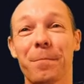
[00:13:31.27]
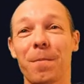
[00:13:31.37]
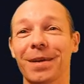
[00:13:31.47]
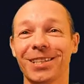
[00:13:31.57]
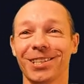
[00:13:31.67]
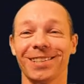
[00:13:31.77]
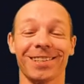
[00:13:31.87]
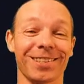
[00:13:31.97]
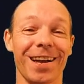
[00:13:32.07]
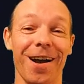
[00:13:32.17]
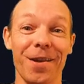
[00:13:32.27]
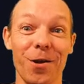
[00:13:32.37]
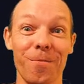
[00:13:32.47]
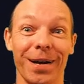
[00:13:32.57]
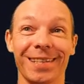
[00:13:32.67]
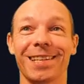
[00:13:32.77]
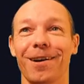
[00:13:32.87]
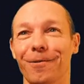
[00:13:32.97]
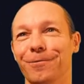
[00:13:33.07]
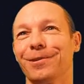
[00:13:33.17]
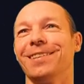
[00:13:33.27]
permission because I, I know myself.